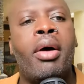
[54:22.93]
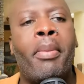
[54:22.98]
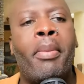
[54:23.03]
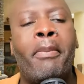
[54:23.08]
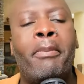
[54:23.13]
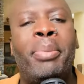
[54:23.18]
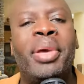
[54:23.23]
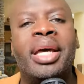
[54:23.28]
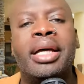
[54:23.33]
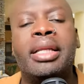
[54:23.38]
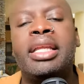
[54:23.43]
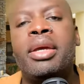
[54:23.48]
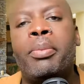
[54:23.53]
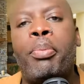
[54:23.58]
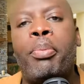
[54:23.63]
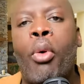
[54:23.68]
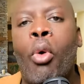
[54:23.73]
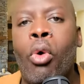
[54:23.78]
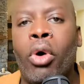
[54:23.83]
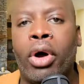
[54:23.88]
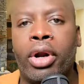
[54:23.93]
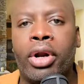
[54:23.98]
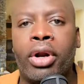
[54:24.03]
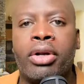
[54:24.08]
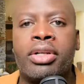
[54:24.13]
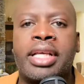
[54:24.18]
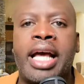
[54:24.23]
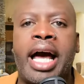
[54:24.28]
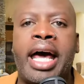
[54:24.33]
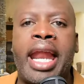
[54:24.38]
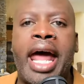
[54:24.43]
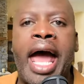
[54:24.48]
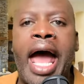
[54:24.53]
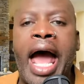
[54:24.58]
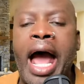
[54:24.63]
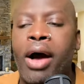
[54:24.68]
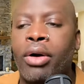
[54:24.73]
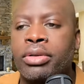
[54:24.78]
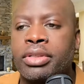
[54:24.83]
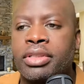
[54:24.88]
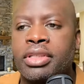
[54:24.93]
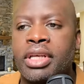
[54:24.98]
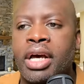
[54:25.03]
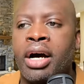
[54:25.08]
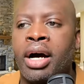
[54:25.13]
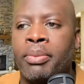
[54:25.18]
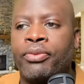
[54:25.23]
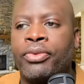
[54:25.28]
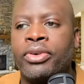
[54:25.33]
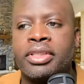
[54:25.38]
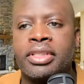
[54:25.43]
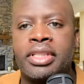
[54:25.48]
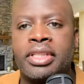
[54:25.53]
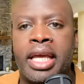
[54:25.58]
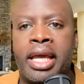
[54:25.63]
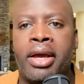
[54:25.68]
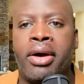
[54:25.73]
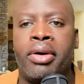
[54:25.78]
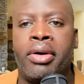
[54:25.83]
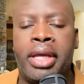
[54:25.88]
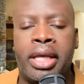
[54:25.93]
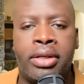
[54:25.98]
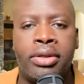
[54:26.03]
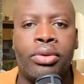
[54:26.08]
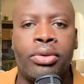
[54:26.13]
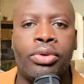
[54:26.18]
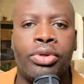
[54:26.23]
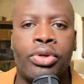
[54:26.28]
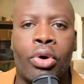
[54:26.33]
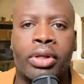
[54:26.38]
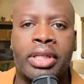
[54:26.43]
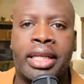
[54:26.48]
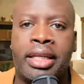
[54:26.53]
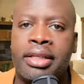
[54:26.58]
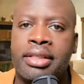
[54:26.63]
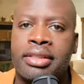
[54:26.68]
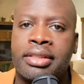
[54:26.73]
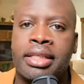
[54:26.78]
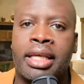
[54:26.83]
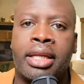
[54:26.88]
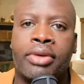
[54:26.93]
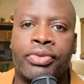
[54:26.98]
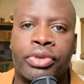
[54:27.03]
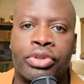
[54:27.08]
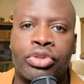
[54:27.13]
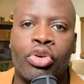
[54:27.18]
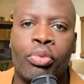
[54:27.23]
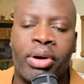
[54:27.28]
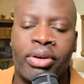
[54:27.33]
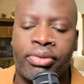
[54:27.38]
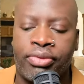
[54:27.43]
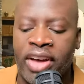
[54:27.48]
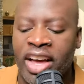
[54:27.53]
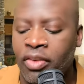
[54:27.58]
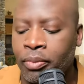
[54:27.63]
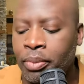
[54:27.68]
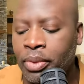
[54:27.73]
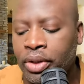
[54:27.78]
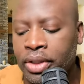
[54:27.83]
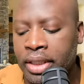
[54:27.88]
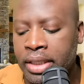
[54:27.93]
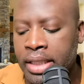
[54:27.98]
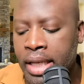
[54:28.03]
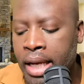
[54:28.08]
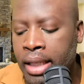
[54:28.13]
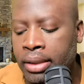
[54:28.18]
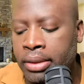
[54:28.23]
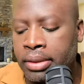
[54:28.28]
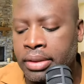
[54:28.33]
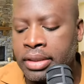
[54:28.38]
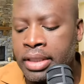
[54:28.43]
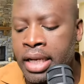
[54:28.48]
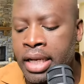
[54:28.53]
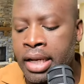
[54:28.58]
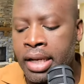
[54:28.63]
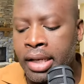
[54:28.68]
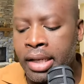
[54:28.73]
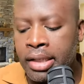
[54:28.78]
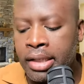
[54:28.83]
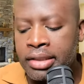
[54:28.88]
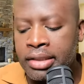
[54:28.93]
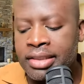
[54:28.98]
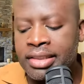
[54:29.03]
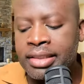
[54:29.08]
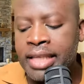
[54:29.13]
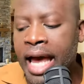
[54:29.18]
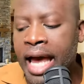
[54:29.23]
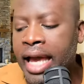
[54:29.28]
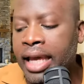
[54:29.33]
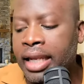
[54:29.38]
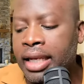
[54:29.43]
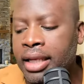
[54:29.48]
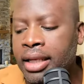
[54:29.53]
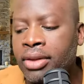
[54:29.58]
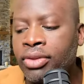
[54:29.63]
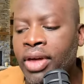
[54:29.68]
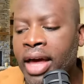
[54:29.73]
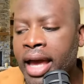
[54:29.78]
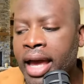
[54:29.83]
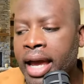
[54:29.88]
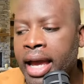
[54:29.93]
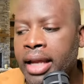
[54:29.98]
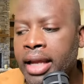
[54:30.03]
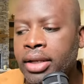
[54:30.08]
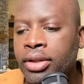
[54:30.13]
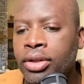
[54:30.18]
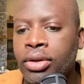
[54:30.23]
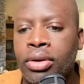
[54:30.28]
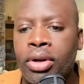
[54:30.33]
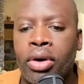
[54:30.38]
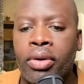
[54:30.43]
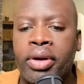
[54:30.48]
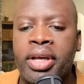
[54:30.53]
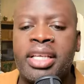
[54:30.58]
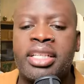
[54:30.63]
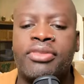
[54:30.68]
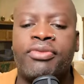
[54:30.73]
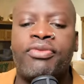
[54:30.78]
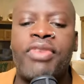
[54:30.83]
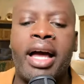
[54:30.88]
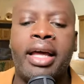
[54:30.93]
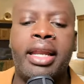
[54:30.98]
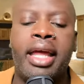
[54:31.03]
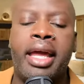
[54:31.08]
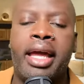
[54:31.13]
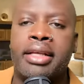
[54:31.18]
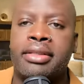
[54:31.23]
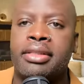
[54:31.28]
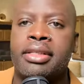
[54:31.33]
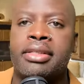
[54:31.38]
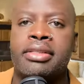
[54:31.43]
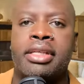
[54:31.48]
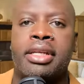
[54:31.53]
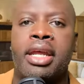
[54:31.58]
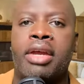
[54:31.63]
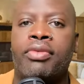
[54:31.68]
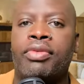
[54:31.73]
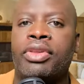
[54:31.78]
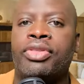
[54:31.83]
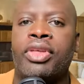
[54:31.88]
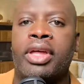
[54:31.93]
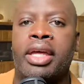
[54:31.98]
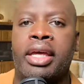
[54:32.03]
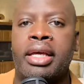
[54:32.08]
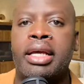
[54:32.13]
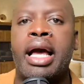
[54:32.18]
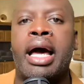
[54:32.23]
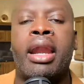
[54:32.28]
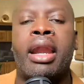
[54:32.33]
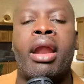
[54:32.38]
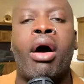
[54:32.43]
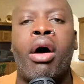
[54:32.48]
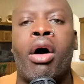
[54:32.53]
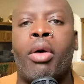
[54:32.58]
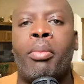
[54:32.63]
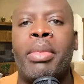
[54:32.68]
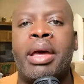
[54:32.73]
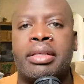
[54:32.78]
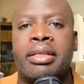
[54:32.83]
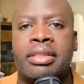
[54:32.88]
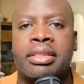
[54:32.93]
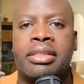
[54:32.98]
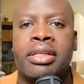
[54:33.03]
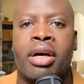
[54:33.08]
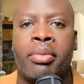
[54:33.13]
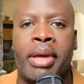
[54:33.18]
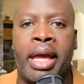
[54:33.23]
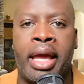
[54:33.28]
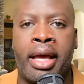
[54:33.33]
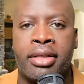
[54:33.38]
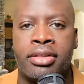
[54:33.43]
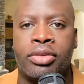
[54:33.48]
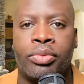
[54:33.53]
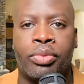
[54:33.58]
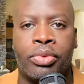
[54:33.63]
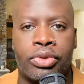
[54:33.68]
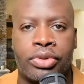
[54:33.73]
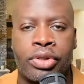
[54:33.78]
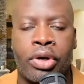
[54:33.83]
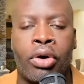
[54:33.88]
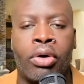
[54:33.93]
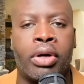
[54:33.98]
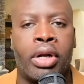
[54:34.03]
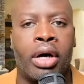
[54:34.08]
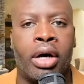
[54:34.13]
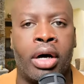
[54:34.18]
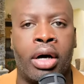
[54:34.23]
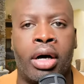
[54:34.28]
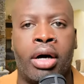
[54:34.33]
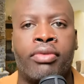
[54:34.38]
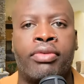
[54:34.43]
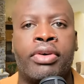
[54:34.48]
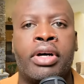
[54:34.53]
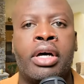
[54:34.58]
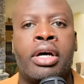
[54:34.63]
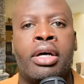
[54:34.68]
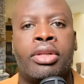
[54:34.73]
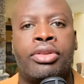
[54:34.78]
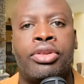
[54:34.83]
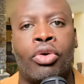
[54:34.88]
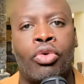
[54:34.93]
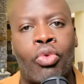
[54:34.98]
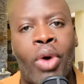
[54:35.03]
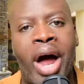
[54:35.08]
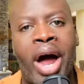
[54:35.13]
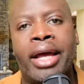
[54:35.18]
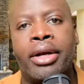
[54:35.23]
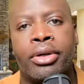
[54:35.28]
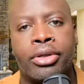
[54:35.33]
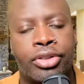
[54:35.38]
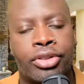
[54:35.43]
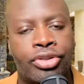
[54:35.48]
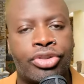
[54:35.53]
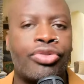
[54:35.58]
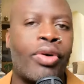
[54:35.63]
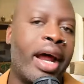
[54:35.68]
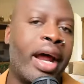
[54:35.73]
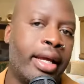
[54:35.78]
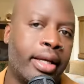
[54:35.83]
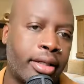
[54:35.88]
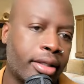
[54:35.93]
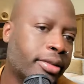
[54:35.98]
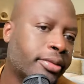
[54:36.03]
Billy Porter's got a house up for sale in New York that he's selling for two point five million dollars, citing that, you know, his finances and everything got all messed up as a result of the writer's strike